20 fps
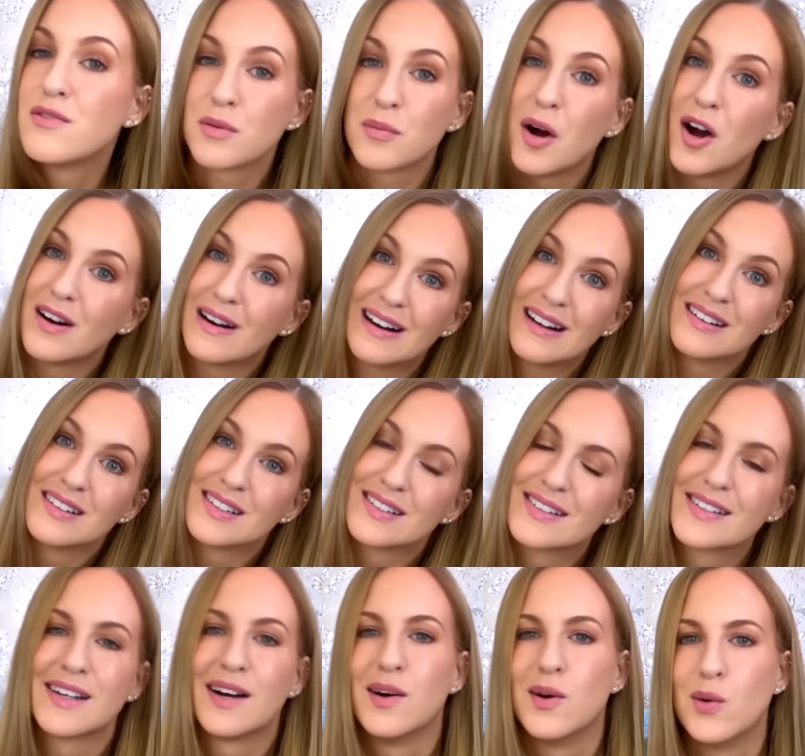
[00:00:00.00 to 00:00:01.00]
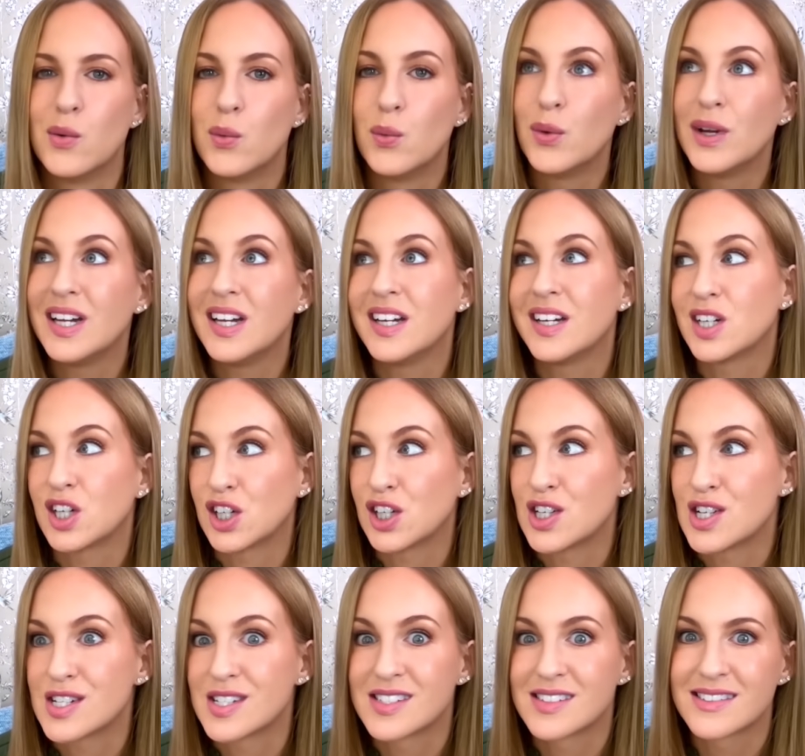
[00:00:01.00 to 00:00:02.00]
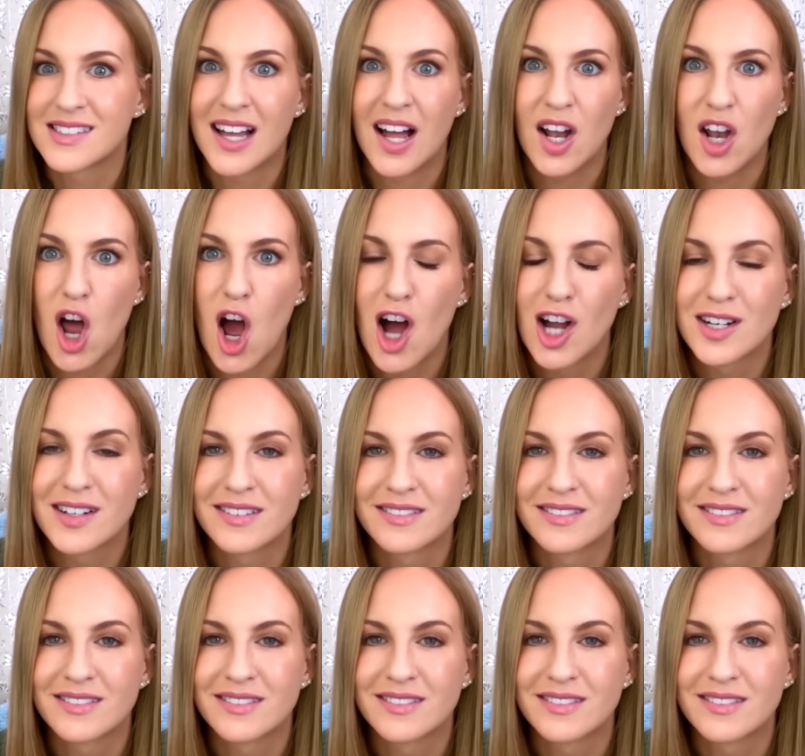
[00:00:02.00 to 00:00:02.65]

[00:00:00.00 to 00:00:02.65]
from Ireland, so we curse a lot.